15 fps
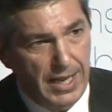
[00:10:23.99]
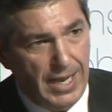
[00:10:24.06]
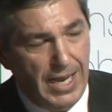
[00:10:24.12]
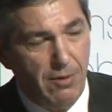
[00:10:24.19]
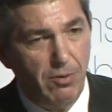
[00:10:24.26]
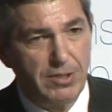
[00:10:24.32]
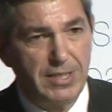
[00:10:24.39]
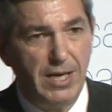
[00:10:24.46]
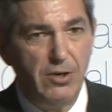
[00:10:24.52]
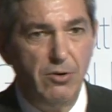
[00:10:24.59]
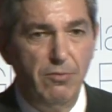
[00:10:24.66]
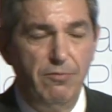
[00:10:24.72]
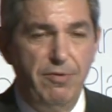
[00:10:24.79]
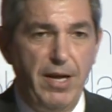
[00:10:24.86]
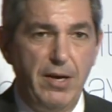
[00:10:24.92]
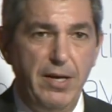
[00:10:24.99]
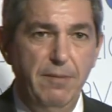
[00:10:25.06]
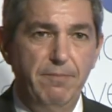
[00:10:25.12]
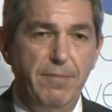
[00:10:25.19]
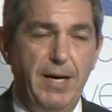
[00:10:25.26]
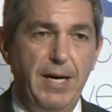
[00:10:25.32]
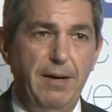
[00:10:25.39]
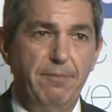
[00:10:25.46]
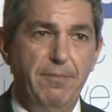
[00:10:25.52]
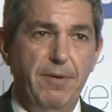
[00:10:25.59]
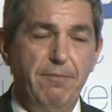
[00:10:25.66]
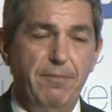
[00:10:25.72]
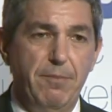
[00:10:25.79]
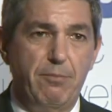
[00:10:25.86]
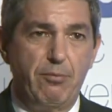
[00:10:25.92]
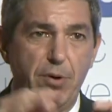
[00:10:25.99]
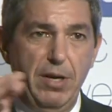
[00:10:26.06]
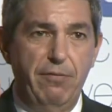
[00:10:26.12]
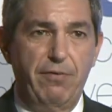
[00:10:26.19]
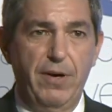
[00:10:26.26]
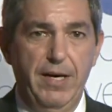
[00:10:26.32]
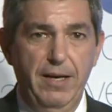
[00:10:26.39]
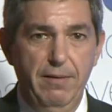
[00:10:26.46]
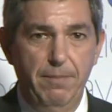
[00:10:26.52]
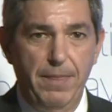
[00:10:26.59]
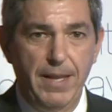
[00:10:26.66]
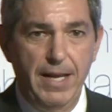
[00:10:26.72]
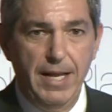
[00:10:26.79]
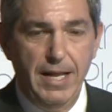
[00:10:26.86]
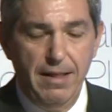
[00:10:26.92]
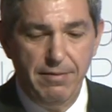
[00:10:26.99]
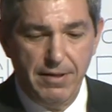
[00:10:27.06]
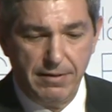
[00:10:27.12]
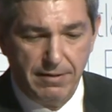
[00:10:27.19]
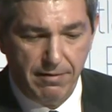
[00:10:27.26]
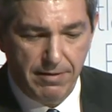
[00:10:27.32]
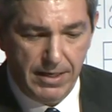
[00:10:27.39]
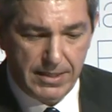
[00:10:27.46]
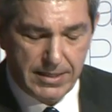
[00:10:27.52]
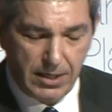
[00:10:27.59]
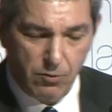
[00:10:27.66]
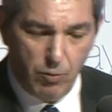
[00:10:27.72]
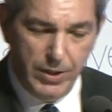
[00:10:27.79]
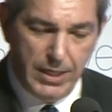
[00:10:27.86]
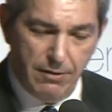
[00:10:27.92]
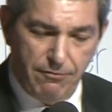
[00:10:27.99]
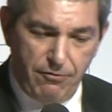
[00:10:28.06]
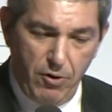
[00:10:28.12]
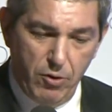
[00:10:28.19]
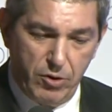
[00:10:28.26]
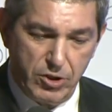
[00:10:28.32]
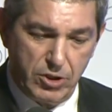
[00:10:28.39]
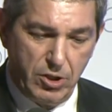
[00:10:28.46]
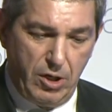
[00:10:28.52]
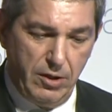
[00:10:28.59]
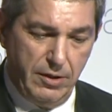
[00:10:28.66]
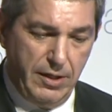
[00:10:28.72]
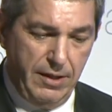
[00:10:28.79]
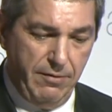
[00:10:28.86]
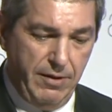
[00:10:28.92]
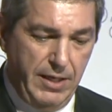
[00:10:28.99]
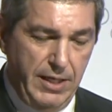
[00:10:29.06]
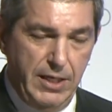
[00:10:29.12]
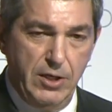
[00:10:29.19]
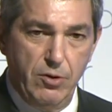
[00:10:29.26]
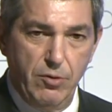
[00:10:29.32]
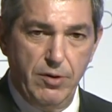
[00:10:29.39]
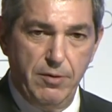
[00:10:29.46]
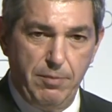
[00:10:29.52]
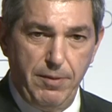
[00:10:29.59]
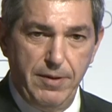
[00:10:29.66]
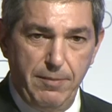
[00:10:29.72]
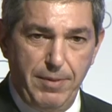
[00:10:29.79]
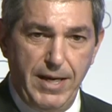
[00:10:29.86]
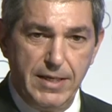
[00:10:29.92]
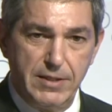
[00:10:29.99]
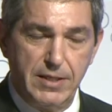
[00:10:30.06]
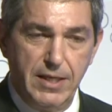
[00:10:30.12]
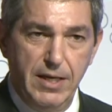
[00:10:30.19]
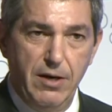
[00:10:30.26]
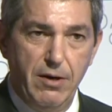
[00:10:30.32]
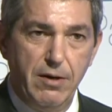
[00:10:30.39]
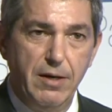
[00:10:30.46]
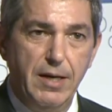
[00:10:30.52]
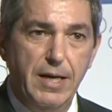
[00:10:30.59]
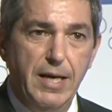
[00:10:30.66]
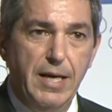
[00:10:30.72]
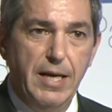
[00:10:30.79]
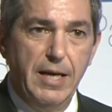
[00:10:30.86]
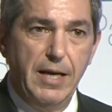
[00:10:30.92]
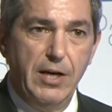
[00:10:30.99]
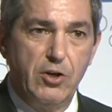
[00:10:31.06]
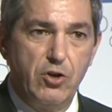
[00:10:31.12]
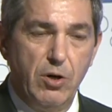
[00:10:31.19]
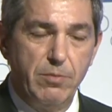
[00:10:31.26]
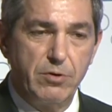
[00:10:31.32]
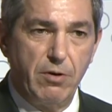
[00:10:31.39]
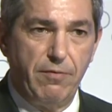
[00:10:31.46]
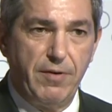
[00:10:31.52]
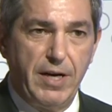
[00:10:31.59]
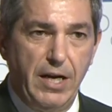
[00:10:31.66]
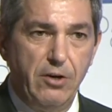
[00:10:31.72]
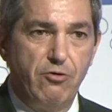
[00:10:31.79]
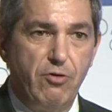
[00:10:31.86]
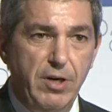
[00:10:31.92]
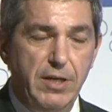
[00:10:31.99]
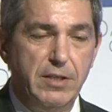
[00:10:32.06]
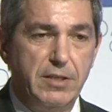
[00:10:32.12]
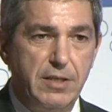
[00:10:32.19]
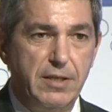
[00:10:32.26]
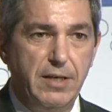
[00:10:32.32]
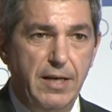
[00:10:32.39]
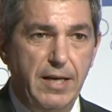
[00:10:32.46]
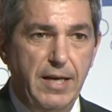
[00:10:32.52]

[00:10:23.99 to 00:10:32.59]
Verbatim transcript: I will tell you very um, briefly that the things that we have focused on in the E U the, the past year in terms of countries